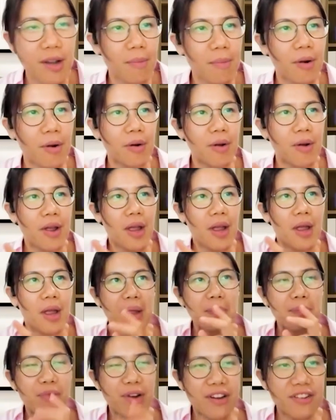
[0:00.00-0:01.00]
about
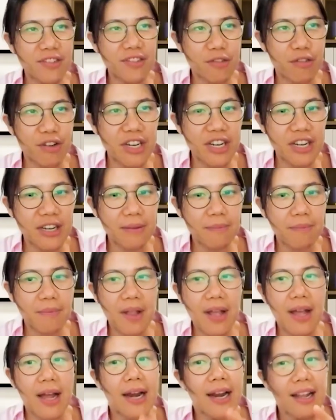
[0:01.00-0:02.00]
breast screening.
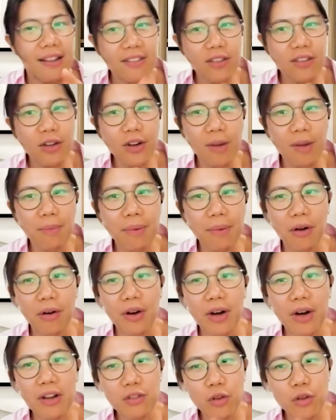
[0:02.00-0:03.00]
Let's talk
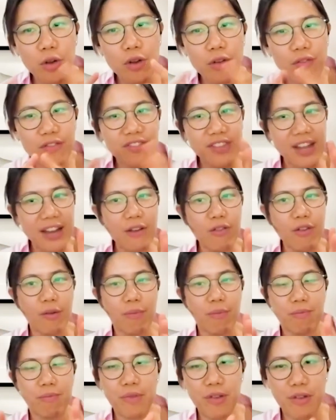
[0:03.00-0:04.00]
about, so if
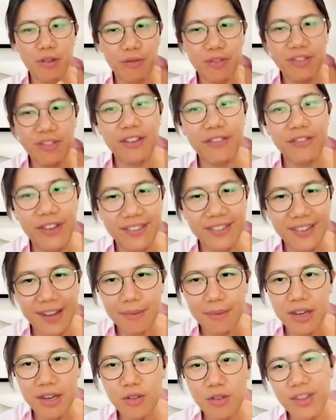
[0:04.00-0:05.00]
you've
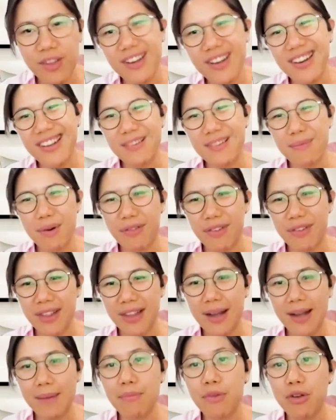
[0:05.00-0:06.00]
self-examined, you think there's a bit of a
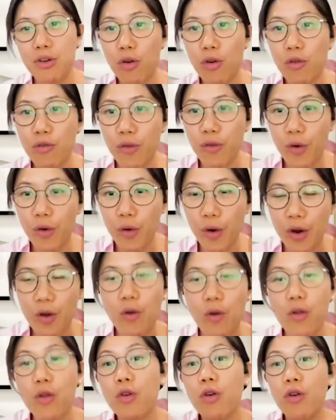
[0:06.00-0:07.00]
lump, you go
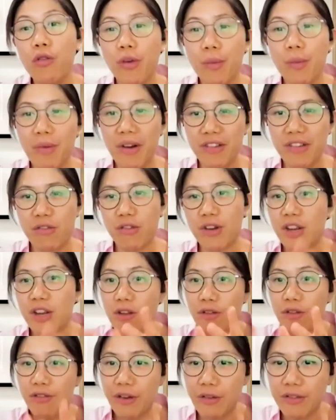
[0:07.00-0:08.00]
for breast screening,
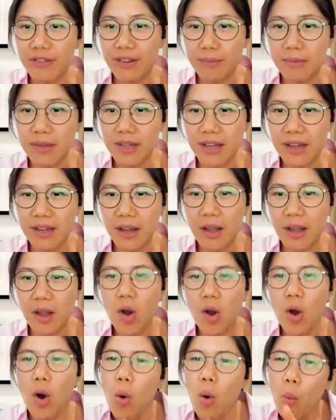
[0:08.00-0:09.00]
you found something.
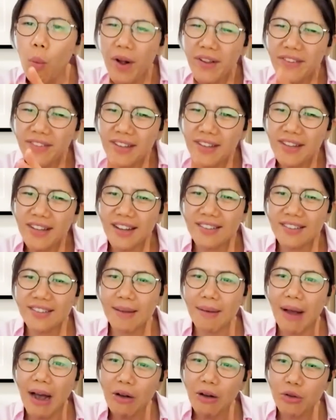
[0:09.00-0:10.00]
What's the next
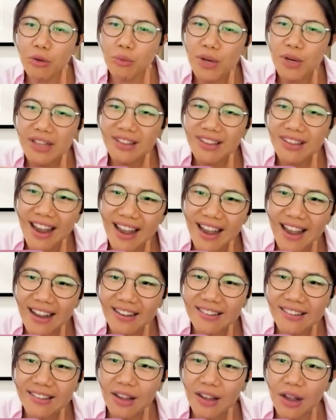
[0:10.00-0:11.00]
step? How do we
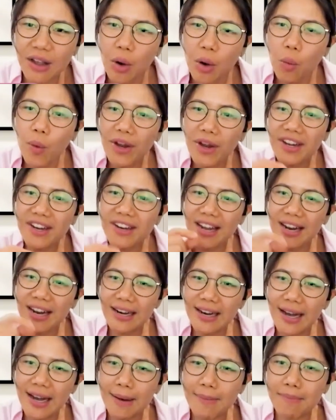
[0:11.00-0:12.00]
test whether that
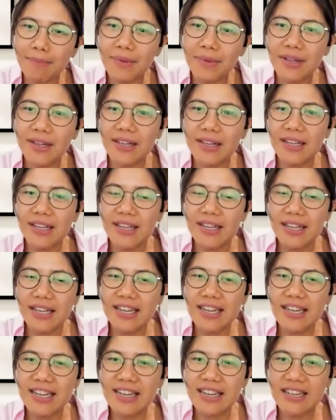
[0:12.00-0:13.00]
lump
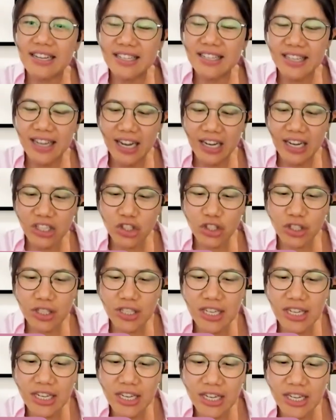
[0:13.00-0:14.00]
is
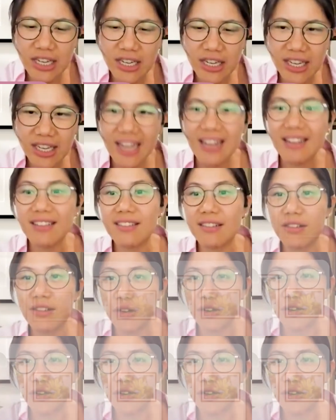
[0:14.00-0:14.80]
actually cancer or